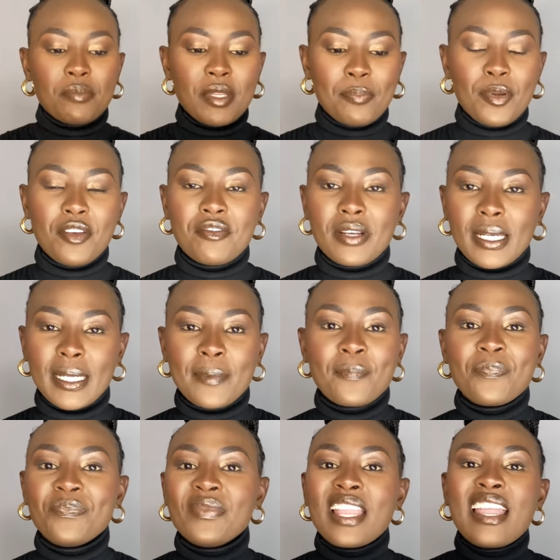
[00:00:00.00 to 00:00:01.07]
me perfectly
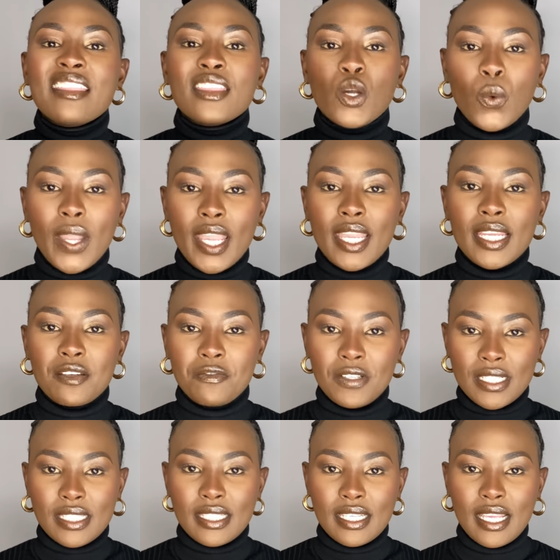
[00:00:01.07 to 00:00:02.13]
the way it
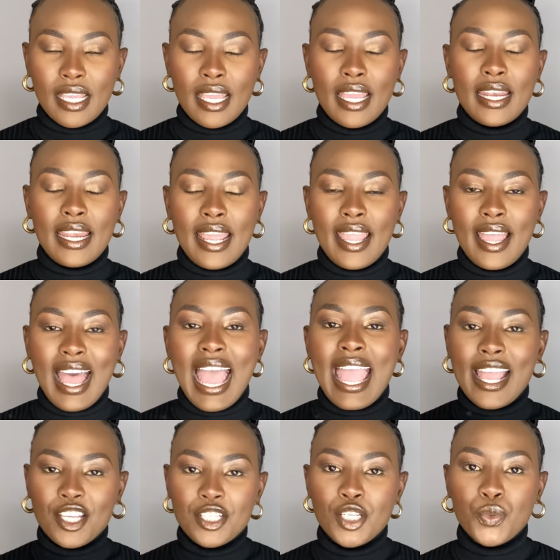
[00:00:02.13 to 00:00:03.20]
fits nah i
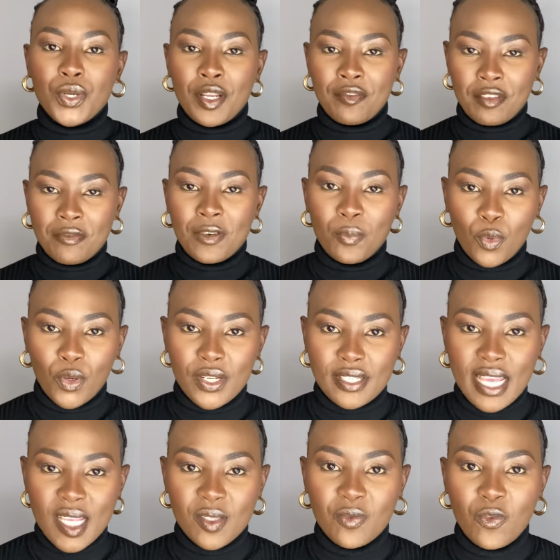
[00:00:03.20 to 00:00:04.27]
actually would have even bought a
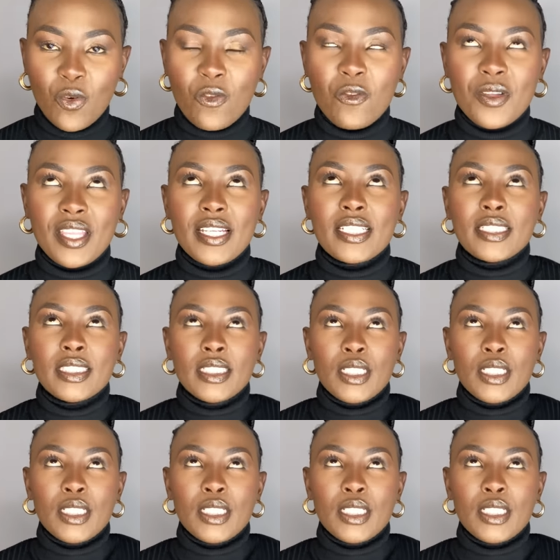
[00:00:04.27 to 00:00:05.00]
size four for that